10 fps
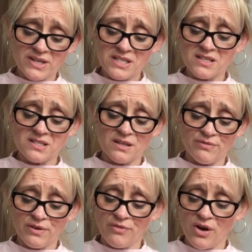dusty and
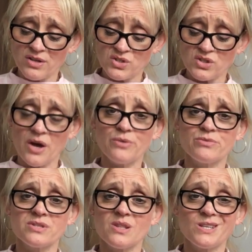full of hard
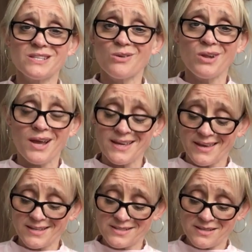stones, and they did not like
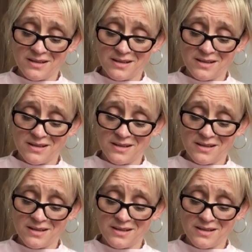it.